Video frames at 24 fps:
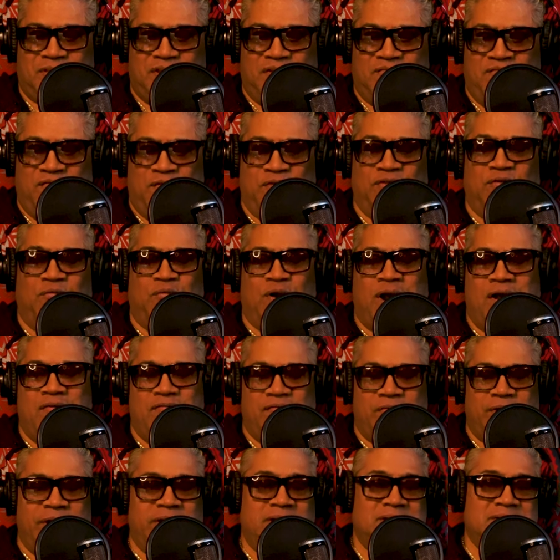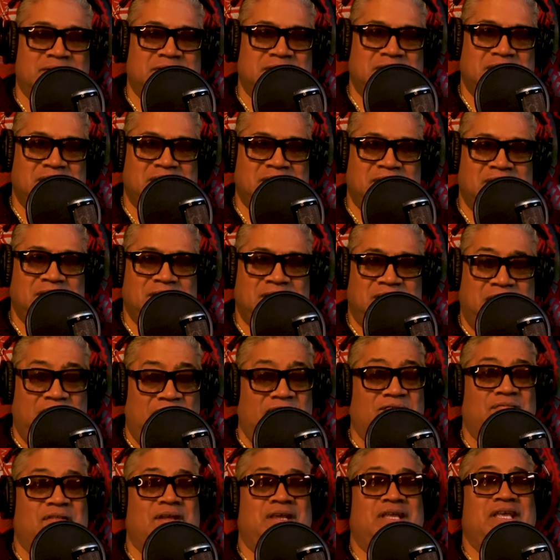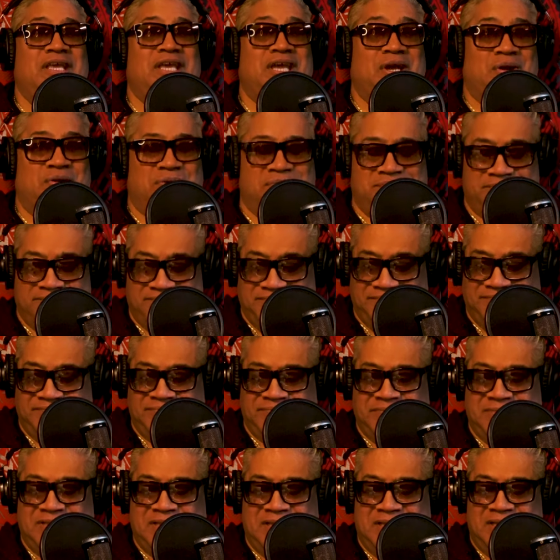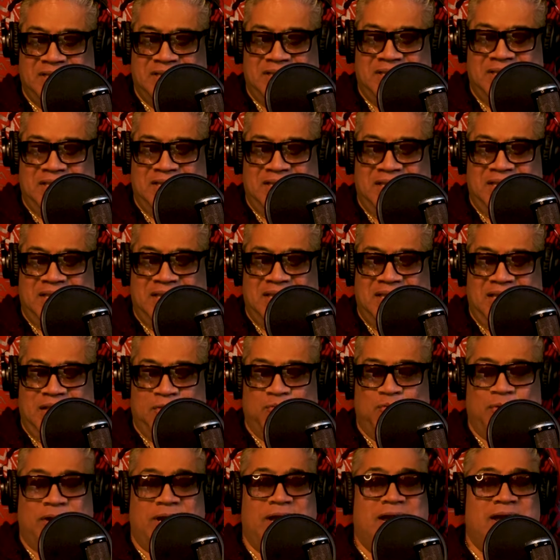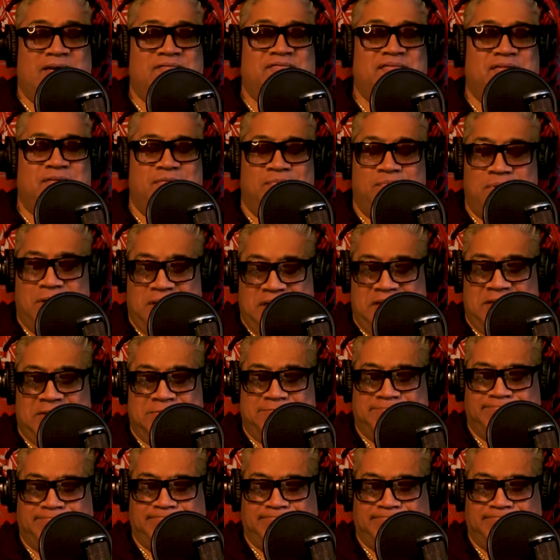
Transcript: for the rivalry of the year, it would have to be.